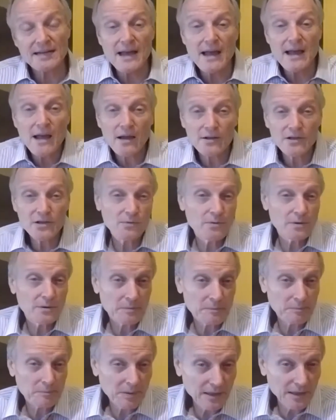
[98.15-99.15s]
Now, how you
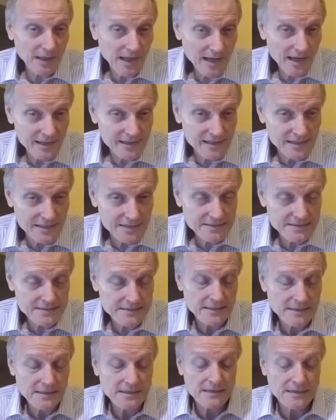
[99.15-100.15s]
would apply
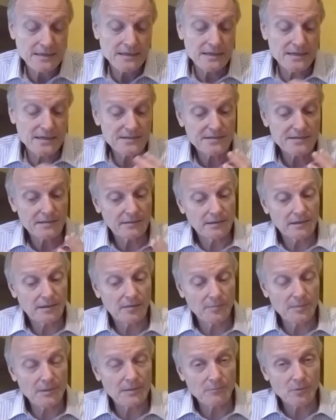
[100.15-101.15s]
this is a
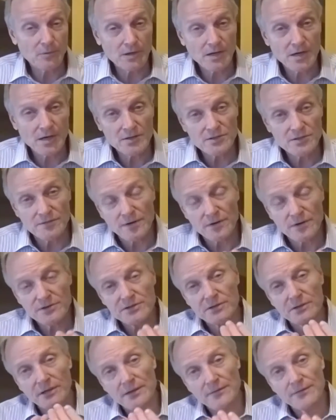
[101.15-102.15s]
little bit more controversial.